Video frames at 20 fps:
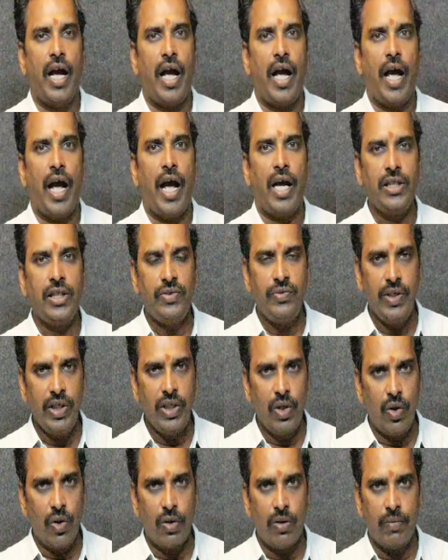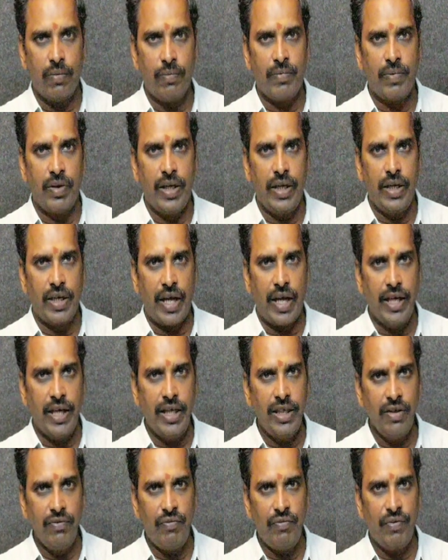As we know, in
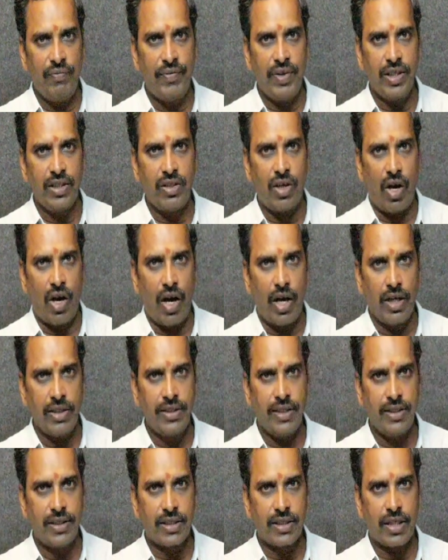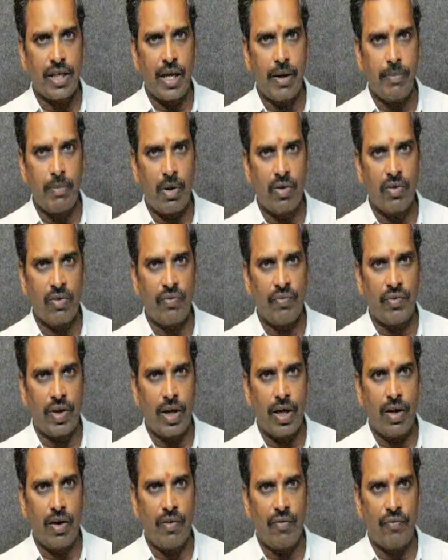1950 the origins came out
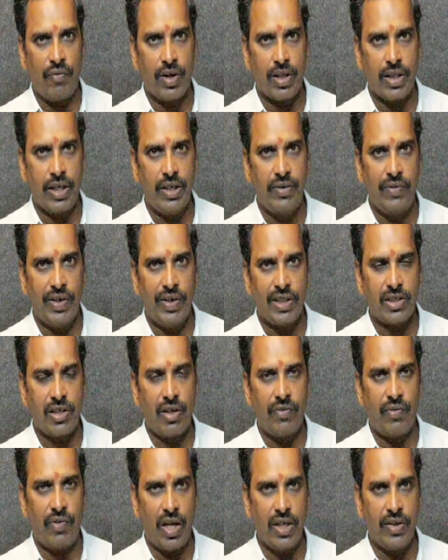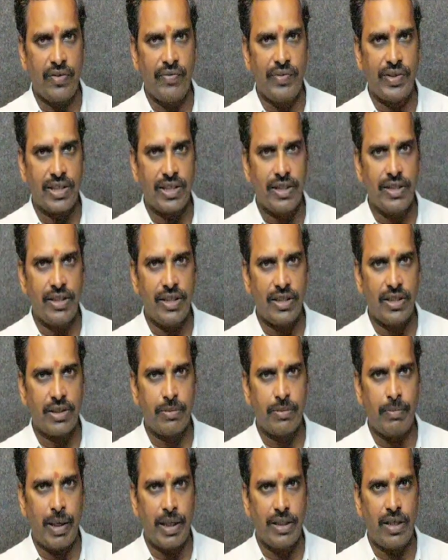for the invention of artificial intelligence
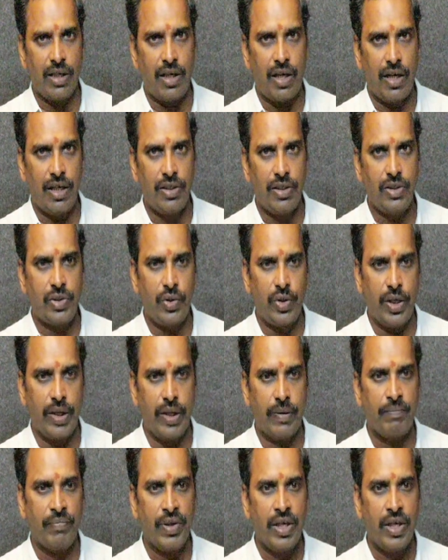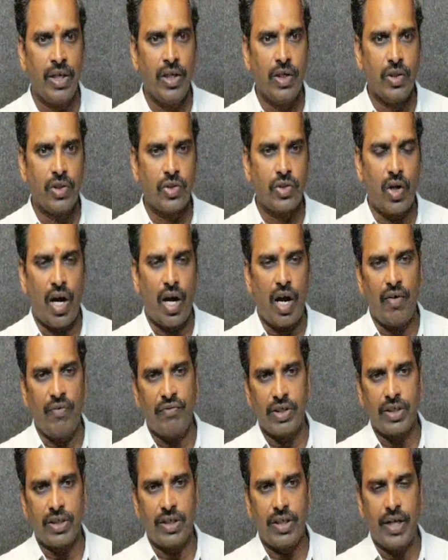by Alan Turing. So
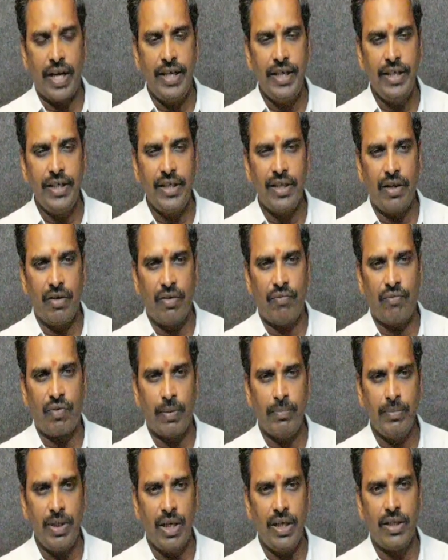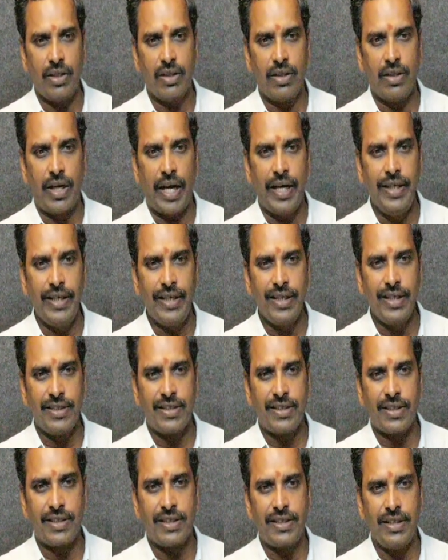after from that
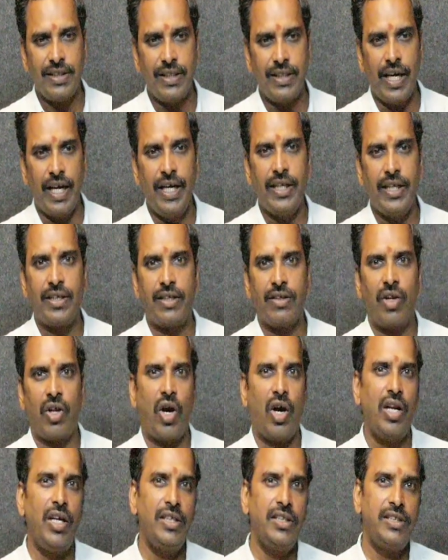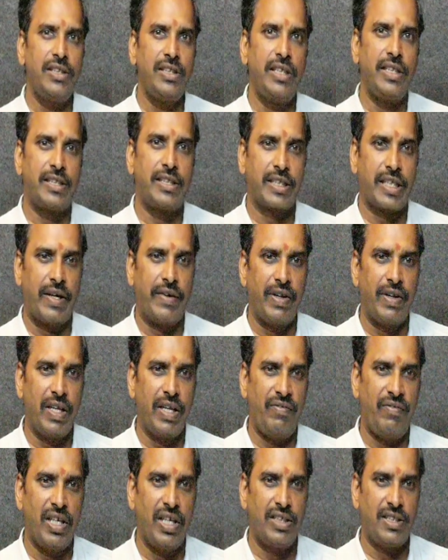1968 knowledge
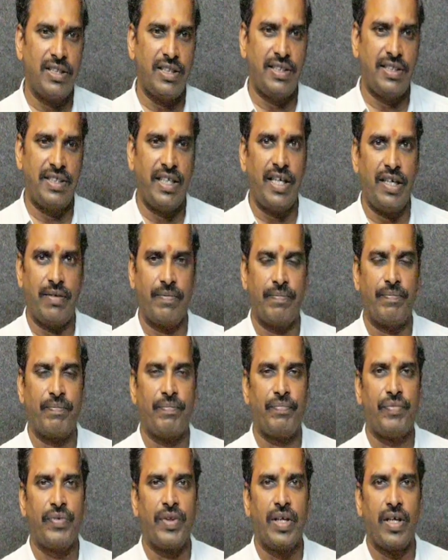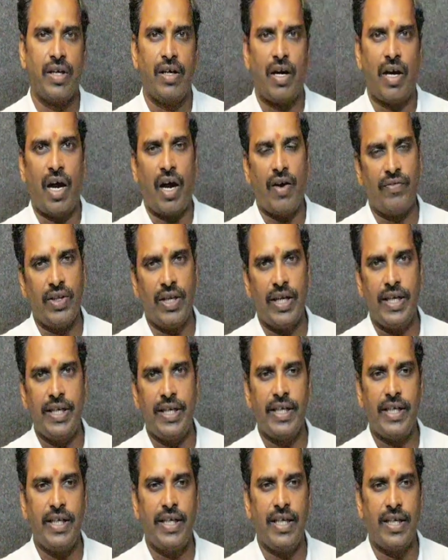discovery phase is there after
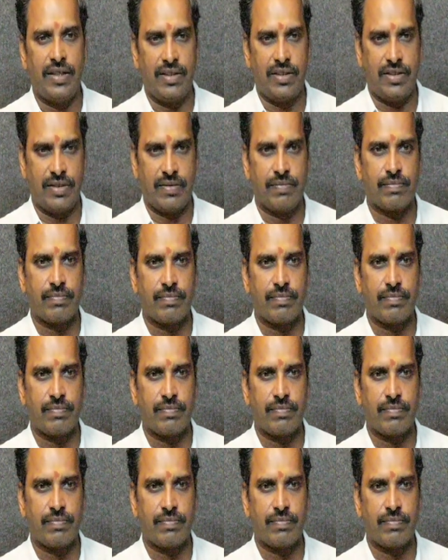18 years.